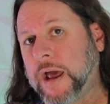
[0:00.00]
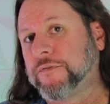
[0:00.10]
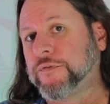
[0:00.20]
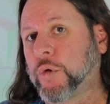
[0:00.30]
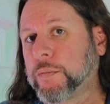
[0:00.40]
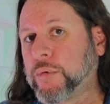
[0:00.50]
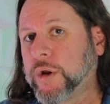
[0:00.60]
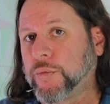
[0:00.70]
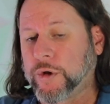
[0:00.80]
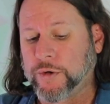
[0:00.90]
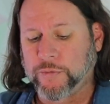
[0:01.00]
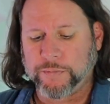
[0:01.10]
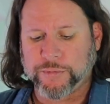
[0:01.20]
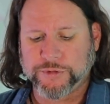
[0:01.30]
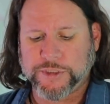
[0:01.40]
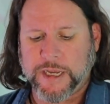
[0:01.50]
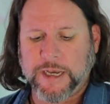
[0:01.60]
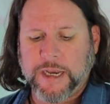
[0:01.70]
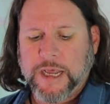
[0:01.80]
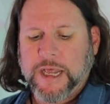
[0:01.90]
at
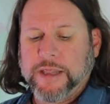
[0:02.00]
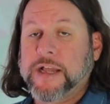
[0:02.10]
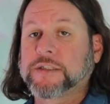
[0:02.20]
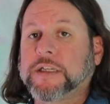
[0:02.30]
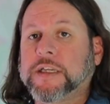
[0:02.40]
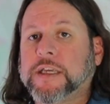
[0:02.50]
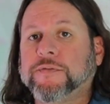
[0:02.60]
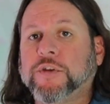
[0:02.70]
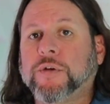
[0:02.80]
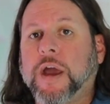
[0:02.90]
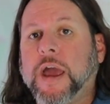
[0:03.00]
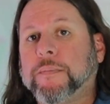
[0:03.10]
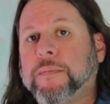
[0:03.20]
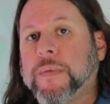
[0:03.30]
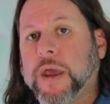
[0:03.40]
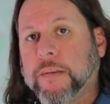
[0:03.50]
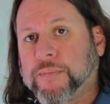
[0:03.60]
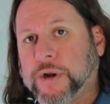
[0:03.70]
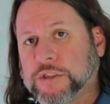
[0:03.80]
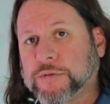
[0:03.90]
4.11%, that's going to give you a
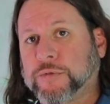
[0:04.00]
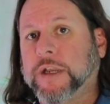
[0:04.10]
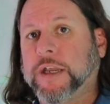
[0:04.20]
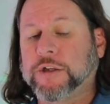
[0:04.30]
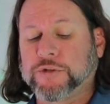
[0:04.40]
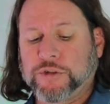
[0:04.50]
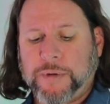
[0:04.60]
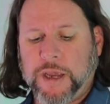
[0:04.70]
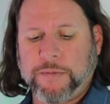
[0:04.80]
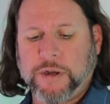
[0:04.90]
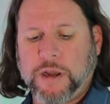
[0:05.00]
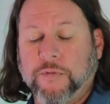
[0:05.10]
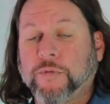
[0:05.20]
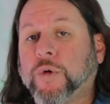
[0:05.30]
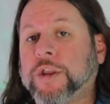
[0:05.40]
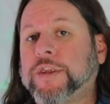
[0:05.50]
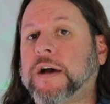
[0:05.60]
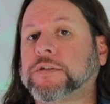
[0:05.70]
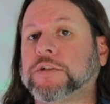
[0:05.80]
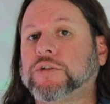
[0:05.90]
principal and interest payment of
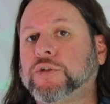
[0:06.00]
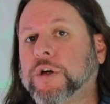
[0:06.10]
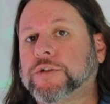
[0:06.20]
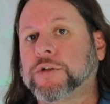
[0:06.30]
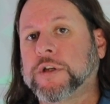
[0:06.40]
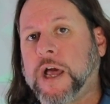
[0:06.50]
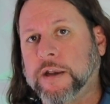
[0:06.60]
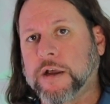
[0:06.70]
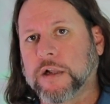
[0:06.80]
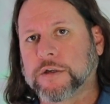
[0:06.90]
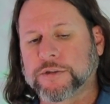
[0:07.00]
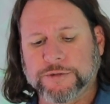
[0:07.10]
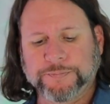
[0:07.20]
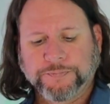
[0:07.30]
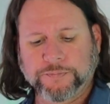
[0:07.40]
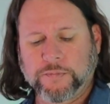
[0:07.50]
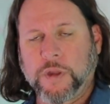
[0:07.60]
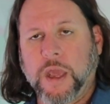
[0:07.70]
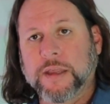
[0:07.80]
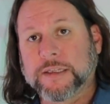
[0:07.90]
$1,209.
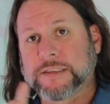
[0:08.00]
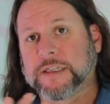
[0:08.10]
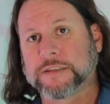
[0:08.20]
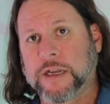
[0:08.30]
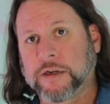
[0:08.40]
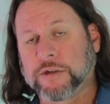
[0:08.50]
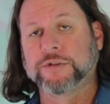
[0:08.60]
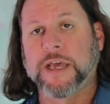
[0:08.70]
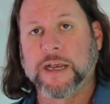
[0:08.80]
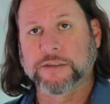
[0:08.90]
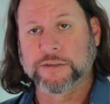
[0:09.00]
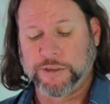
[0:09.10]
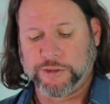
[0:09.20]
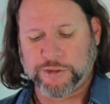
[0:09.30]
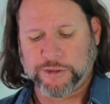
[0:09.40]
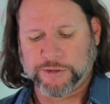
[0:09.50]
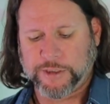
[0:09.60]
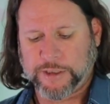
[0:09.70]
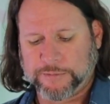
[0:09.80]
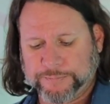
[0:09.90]
This does not include taxes and insurance
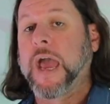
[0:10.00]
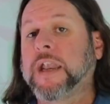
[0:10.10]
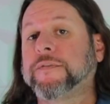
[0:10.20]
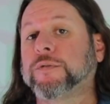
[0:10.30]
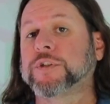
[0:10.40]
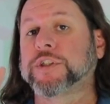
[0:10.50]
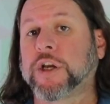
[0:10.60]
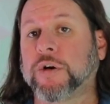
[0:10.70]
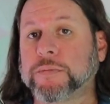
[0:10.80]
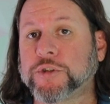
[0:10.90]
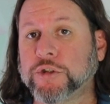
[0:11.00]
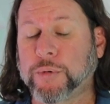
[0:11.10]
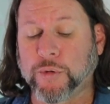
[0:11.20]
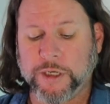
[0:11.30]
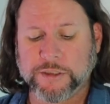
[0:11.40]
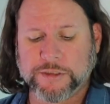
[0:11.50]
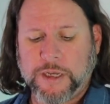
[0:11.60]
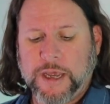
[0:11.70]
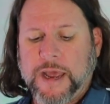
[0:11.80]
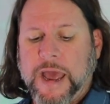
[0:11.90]
again. And if it was to go up 2 points
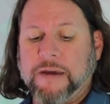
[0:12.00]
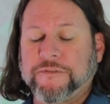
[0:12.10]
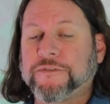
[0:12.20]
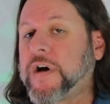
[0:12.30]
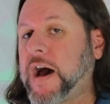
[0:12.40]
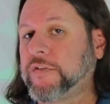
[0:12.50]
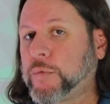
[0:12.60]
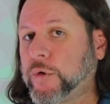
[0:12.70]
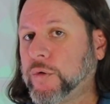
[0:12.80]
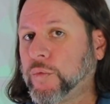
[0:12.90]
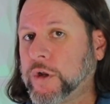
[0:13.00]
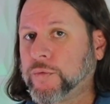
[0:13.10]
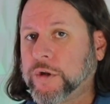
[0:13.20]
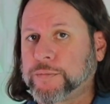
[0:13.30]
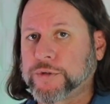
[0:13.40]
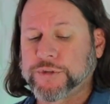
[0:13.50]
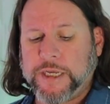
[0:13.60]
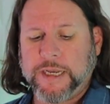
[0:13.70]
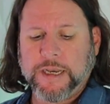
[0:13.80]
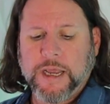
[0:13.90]
at
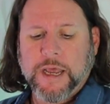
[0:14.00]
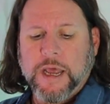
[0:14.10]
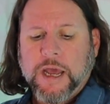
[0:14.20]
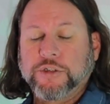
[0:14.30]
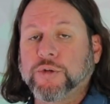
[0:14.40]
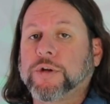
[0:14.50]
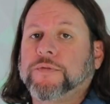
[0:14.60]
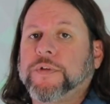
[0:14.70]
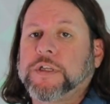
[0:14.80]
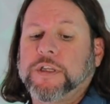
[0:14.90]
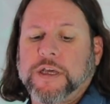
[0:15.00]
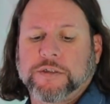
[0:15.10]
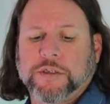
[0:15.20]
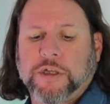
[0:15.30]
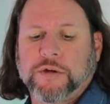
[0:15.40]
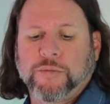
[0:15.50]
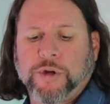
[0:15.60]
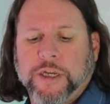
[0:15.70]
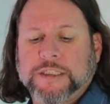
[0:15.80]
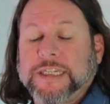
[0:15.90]
5.11%, a $250,000
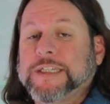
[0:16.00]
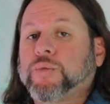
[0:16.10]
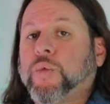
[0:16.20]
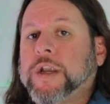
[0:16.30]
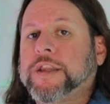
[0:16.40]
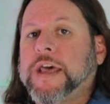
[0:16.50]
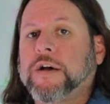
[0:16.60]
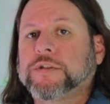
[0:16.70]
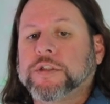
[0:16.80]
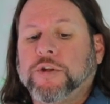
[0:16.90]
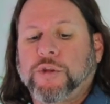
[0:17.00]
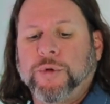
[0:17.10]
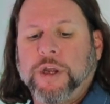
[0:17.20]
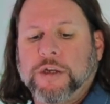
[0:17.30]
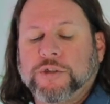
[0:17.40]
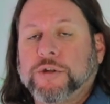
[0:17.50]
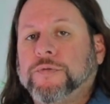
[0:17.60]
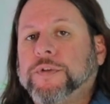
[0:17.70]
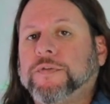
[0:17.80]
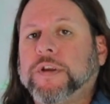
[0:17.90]
mortgage is
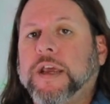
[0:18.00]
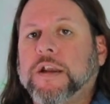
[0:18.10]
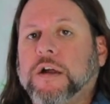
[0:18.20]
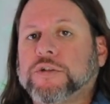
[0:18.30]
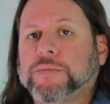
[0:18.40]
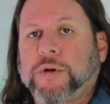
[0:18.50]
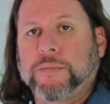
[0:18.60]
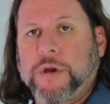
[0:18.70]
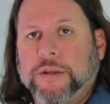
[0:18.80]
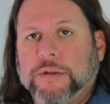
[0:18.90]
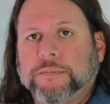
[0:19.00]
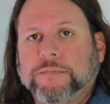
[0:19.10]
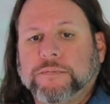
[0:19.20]
$1,358 per month.